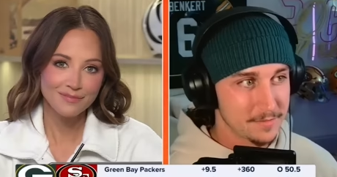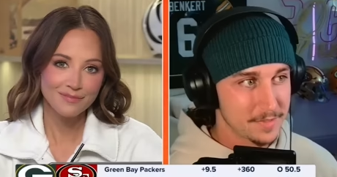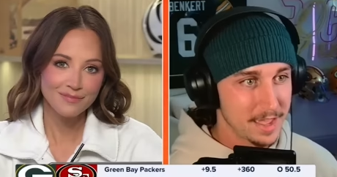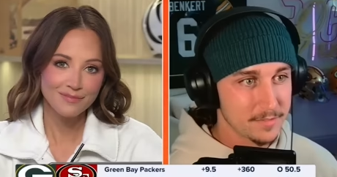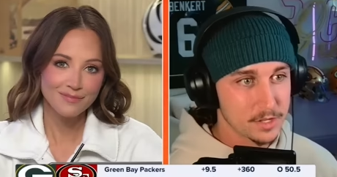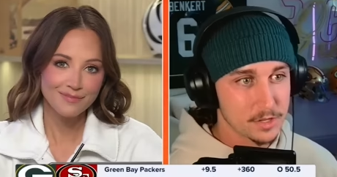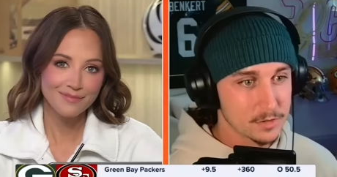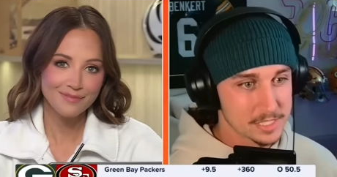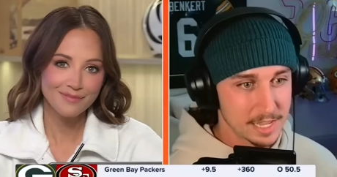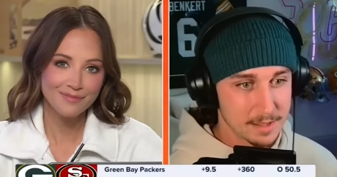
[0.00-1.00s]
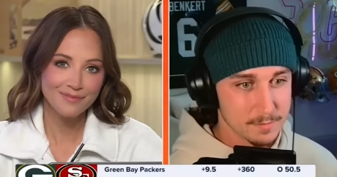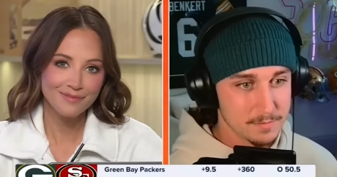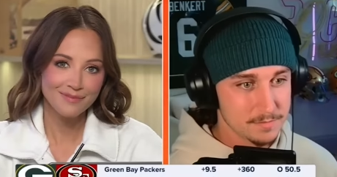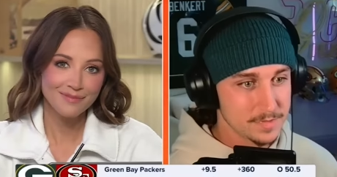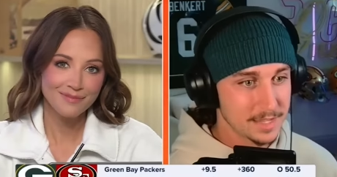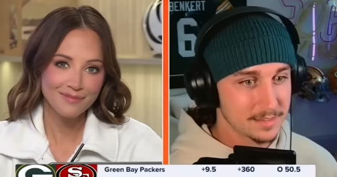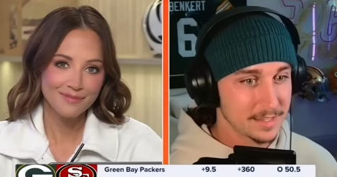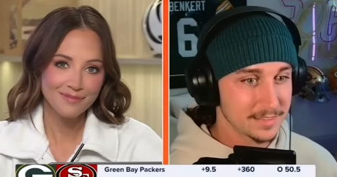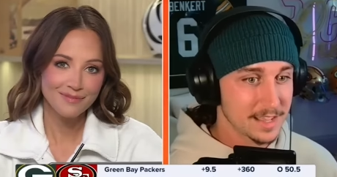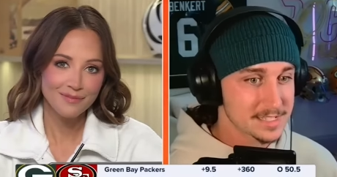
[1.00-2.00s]
Speaker 1: if they have a close game, then,
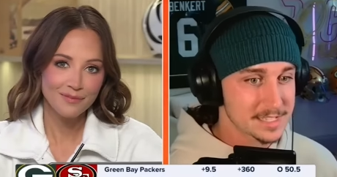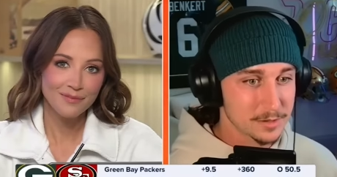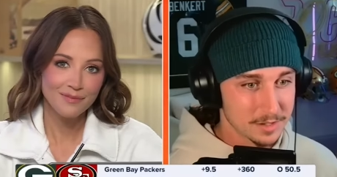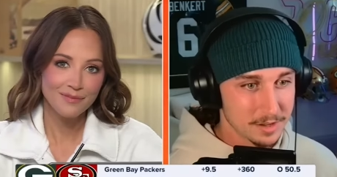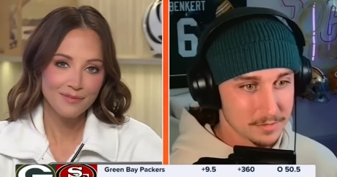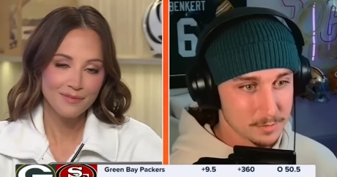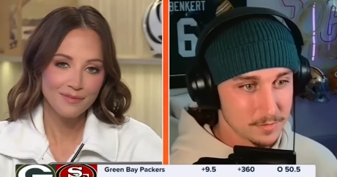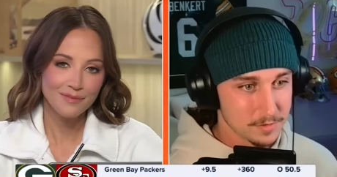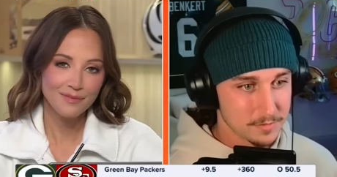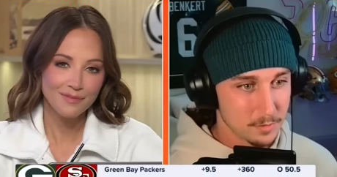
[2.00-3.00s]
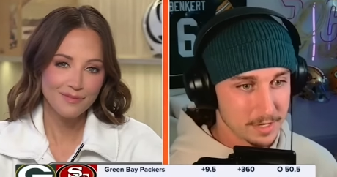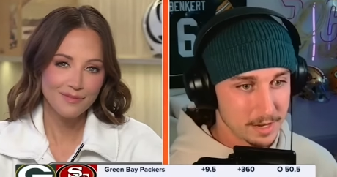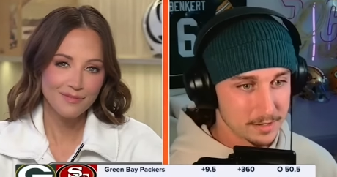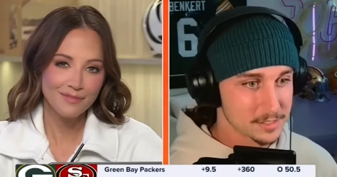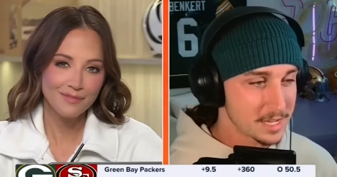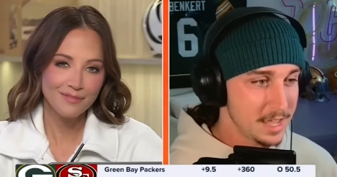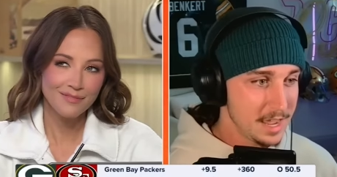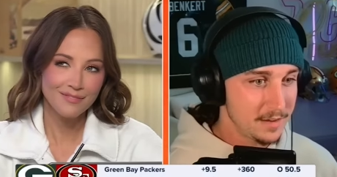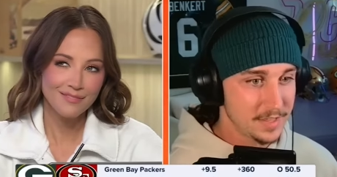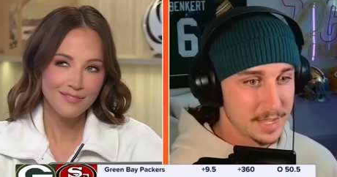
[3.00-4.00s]
like, that's still uncomfortable for the 49ers.
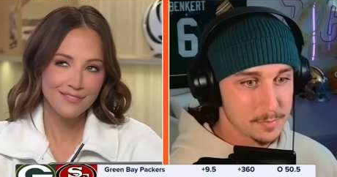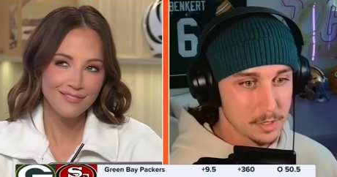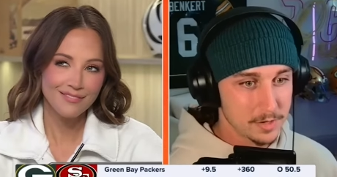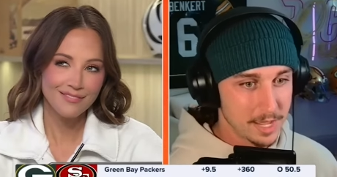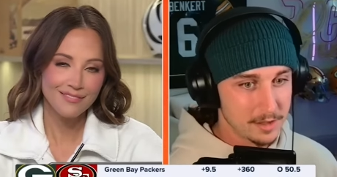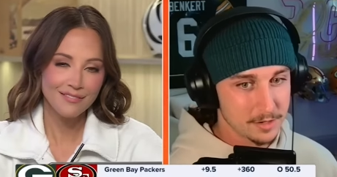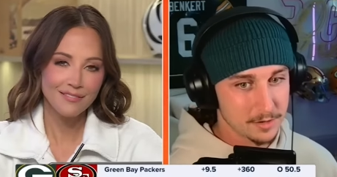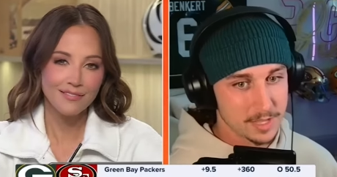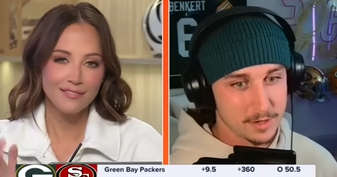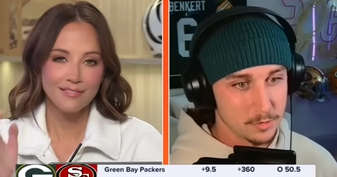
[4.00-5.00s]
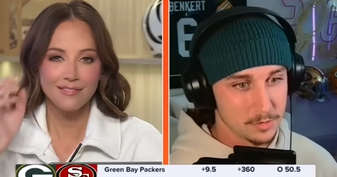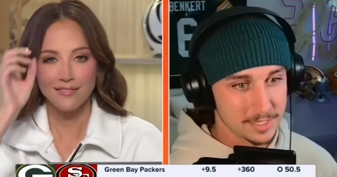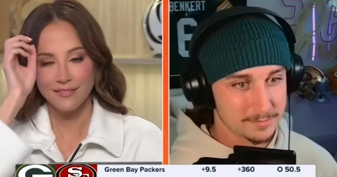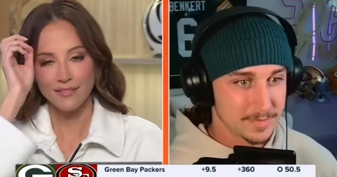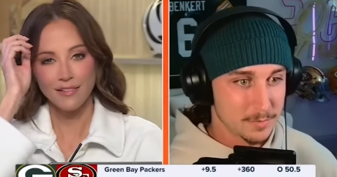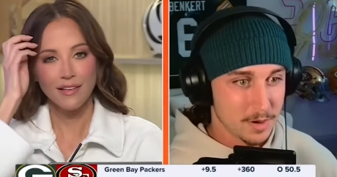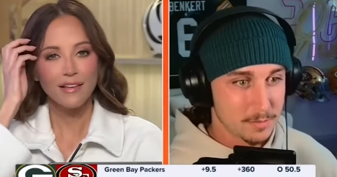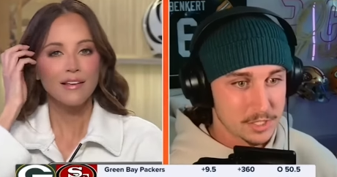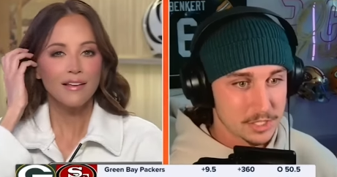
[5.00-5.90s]
If they get blown out, okay, cool. Like, they probably